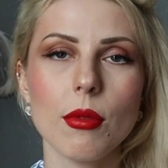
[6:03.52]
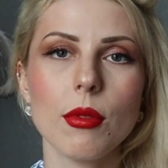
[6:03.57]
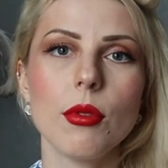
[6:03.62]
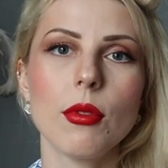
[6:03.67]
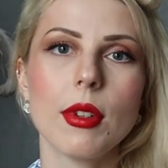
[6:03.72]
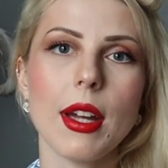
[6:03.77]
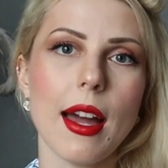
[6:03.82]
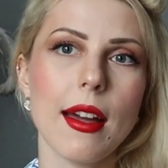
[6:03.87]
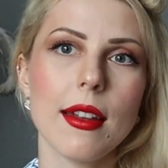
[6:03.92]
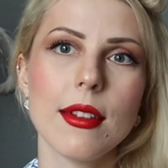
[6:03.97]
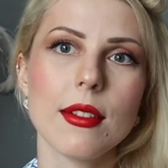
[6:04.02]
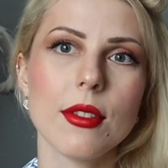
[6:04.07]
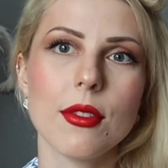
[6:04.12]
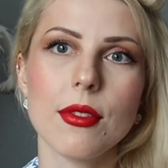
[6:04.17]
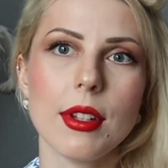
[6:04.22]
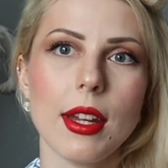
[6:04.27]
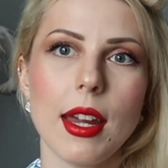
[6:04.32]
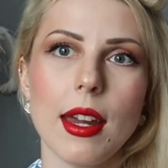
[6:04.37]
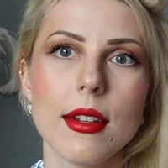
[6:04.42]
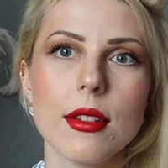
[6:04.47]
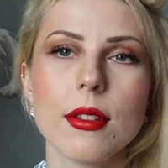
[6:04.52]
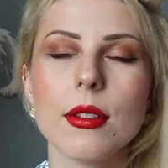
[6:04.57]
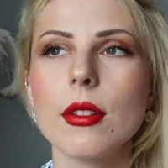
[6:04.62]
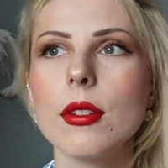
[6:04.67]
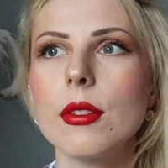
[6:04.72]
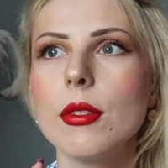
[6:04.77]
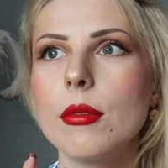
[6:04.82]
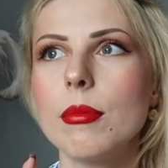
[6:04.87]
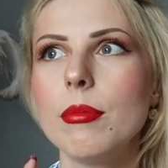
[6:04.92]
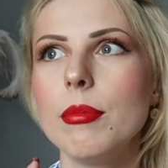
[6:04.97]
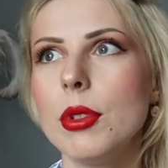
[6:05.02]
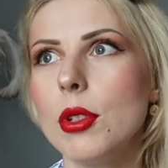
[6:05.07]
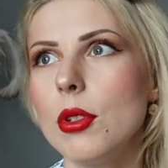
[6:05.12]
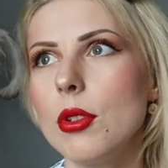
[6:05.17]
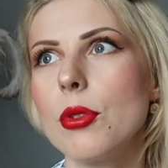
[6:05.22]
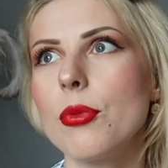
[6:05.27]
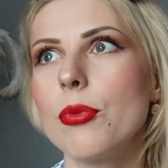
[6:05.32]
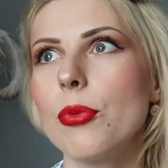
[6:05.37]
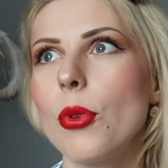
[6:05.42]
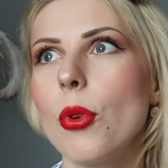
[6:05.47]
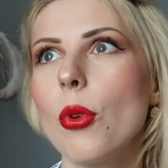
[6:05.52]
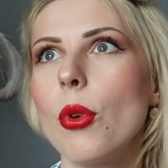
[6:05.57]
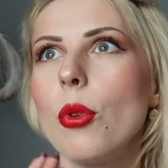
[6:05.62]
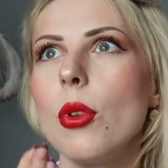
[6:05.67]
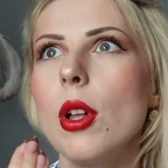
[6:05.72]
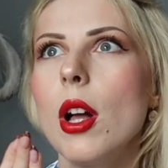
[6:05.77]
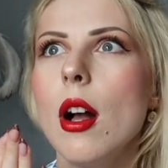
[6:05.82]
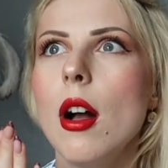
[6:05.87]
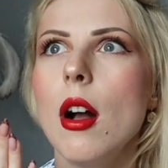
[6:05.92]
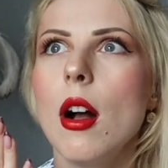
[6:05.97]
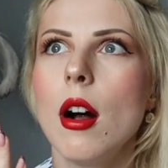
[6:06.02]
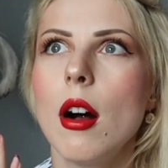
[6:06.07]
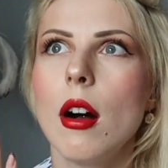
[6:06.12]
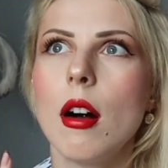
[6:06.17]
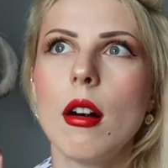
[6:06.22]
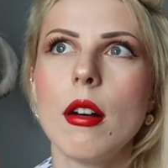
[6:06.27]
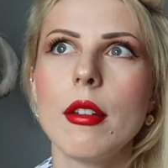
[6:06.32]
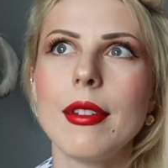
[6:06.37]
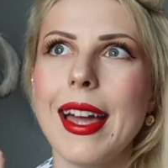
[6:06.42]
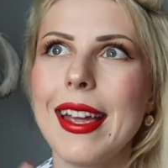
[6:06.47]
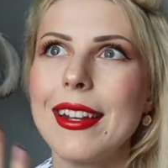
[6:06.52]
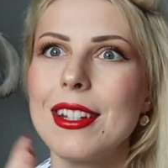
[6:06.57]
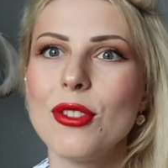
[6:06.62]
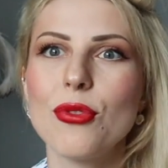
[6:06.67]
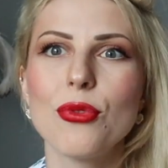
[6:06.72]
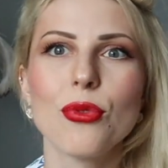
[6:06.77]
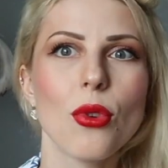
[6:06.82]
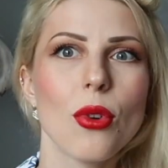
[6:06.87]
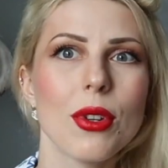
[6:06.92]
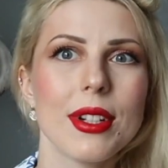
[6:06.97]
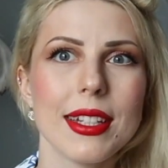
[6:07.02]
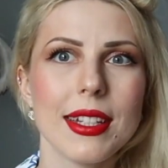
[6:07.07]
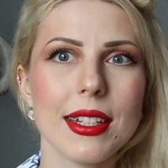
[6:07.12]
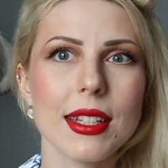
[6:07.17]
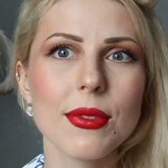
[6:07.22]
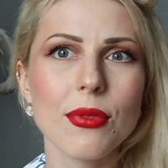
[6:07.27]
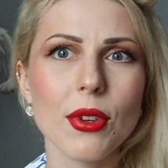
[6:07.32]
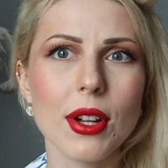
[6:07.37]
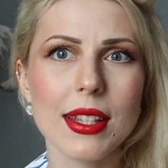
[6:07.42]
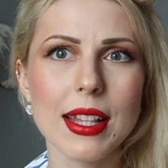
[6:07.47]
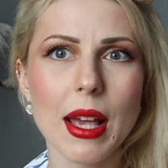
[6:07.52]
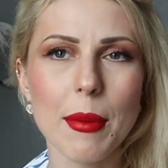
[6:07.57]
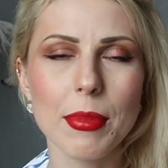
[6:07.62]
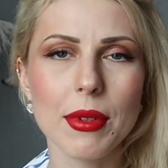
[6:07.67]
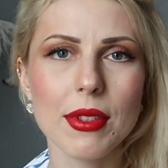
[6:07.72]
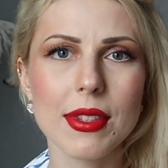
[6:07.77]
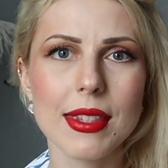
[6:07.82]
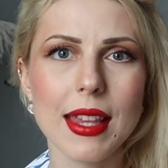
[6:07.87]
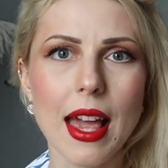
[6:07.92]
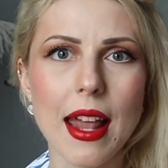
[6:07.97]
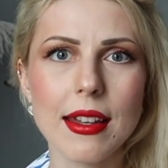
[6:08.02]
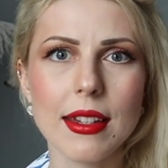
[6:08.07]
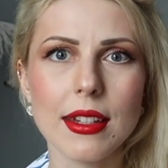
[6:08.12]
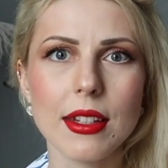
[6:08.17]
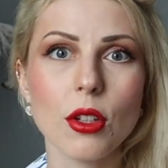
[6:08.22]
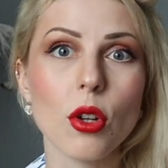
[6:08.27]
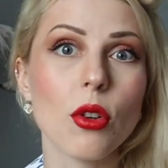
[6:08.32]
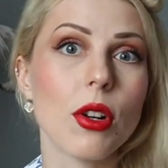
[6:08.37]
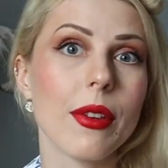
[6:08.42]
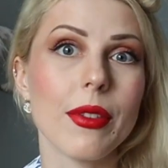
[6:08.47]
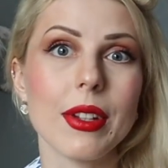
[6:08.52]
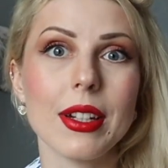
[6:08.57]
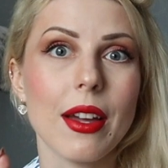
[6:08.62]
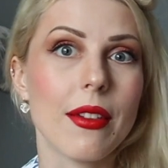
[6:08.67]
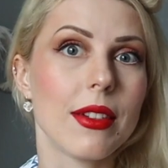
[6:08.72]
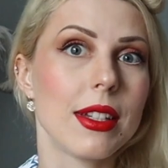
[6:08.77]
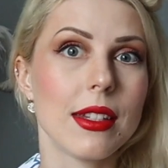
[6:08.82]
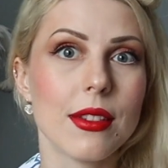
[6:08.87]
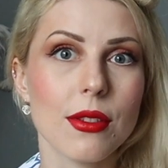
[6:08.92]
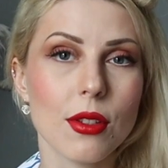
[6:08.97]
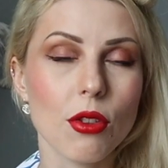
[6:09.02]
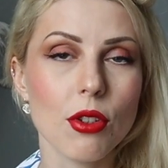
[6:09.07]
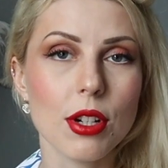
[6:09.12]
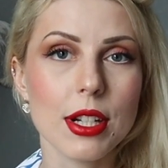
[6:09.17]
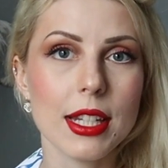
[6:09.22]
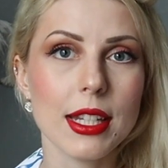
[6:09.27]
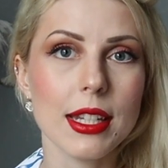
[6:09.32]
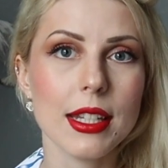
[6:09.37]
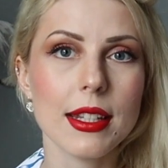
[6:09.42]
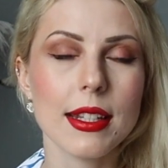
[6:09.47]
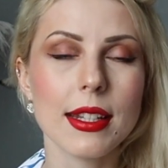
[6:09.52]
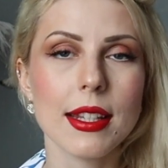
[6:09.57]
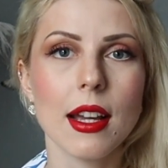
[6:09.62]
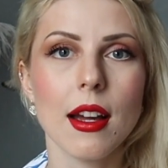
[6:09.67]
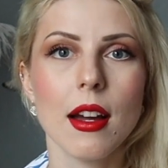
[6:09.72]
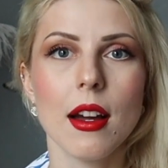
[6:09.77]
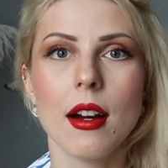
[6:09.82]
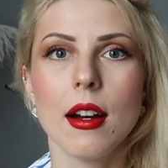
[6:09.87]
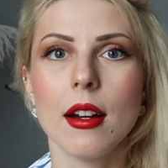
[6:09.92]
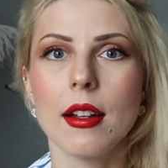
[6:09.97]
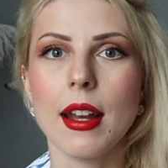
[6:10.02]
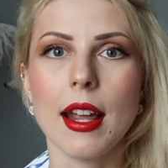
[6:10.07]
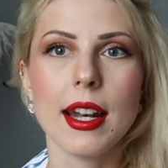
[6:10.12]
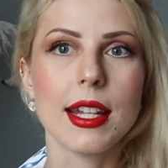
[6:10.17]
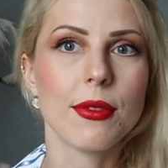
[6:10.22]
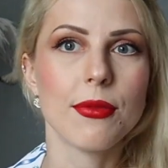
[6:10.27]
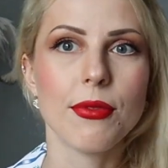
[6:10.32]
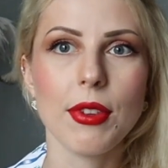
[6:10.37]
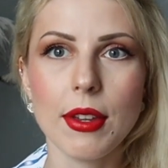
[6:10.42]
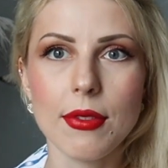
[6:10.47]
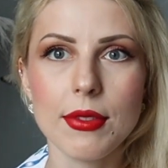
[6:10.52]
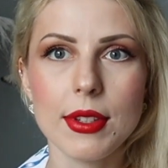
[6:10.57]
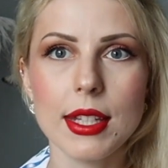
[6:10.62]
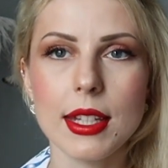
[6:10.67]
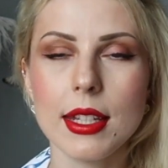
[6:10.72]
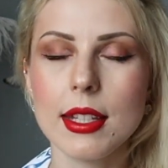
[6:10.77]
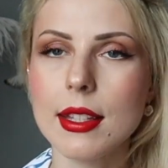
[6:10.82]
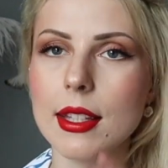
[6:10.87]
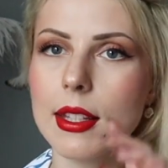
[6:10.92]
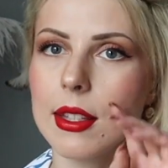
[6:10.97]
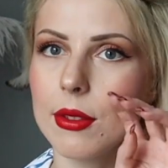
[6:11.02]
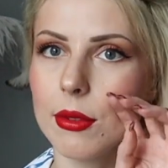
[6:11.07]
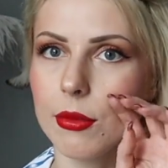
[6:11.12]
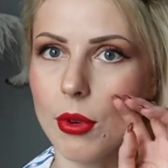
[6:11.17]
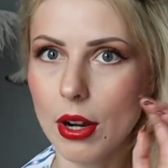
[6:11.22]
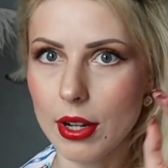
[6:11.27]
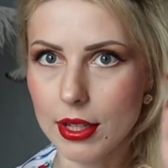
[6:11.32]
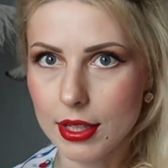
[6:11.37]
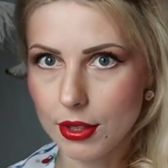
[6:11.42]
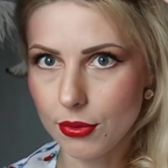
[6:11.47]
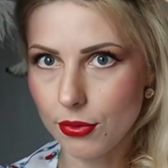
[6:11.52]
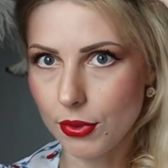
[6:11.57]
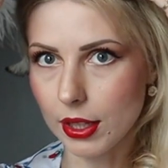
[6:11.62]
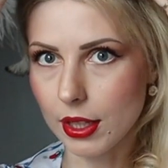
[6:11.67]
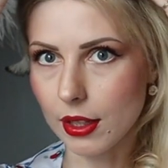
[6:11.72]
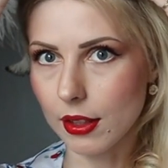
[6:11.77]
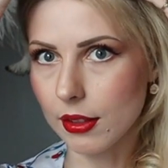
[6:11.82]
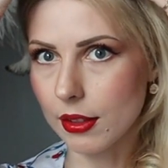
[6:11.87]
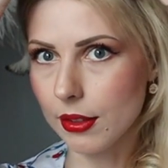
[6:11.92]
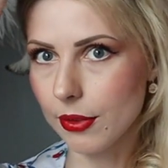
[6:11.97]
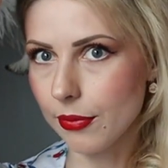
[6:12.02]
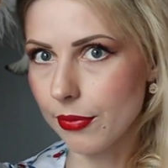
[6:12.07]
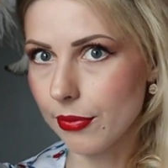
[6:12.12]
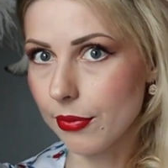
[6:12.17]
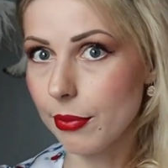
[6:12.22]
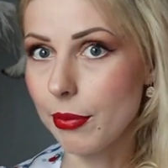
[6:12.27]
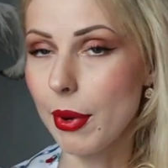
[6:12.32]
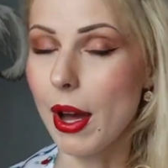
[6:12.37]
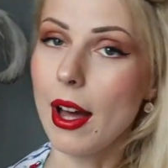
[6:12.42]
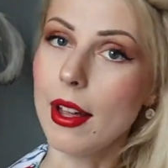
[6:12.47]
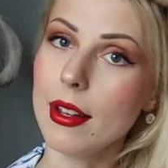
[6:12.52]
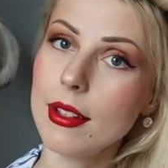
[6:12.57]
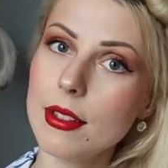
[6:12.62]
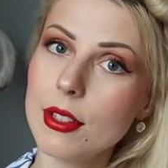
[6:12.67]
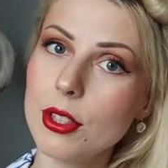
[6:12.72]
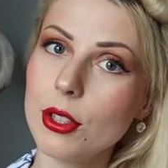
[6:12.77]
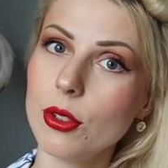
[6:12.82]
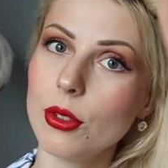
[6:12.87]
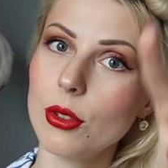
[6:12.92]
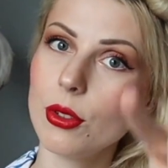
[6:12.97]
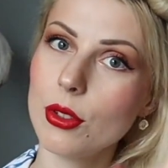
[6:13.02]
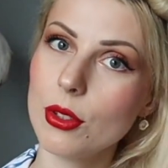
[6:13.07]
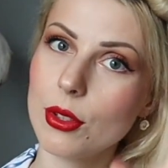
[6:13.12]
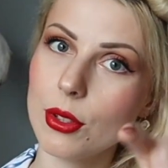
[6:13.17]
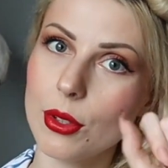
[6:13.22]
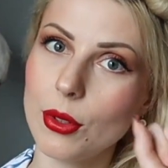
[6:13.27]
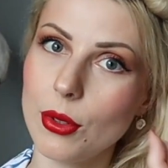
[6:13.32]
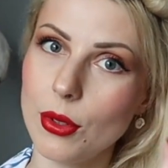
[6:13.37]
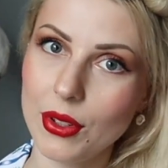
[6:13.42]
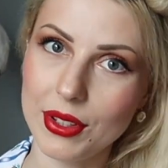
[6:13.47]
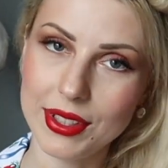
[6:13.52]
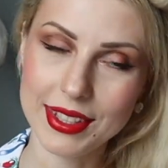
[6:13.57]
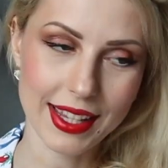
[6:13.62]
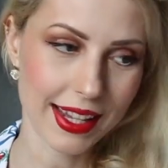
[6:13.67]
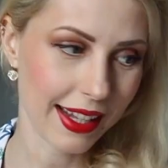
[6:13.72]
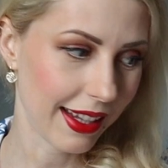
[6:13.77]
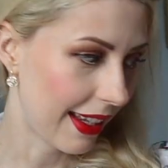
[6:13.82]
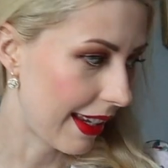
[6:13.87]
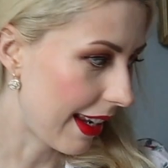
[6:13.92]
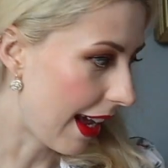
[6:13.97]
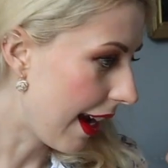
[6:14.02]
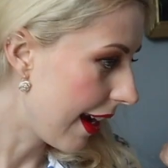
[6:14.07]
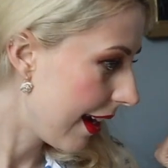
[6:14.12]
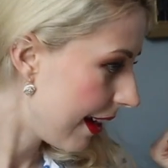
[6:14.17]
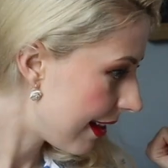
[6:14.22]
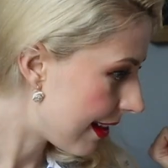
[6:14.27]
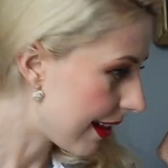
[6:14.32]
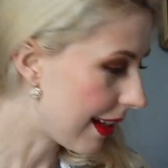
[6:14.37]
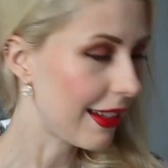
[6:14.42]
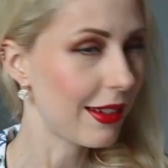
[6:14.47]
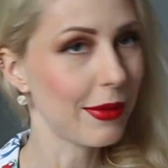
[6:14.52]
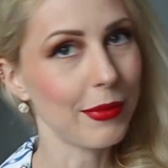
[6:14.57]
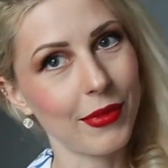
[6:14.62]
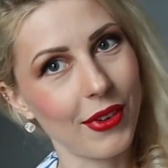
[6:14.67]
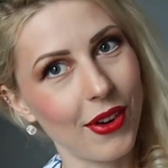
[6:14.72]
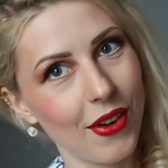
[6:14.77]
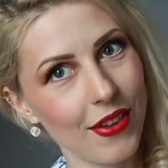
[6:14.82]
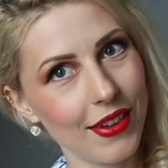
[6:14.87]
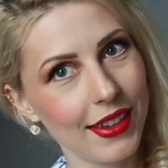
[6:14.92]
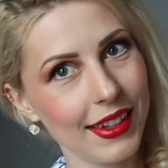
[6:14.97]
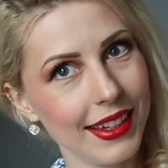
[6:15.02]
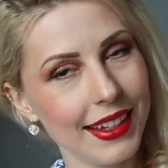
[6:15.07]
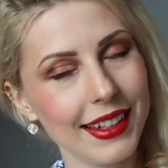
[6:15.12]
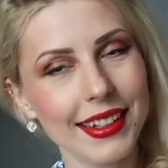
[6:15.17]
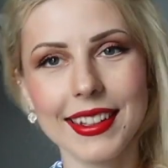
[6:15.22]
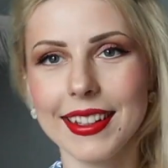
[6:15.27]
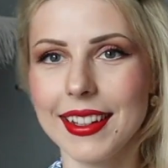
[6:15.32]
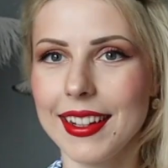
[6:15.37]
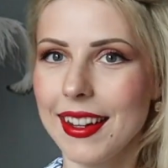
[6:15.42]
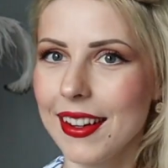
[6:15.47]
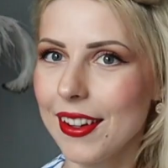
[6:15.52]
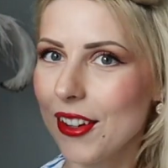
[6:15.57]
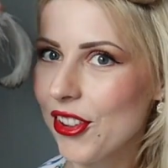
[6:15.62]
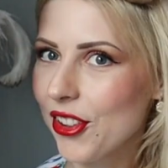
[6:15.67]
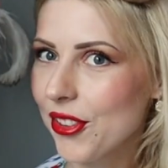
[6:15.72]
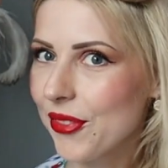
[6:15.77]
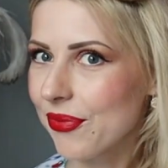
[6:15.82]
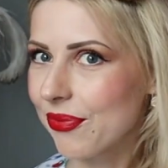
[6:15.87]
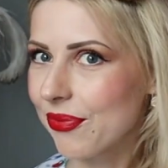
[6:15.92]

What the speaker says: you can't create beautiful 1940s, for example, setting, or even 1930s, 1950s. It's very difficult, but it looks good at night, at morning, you know.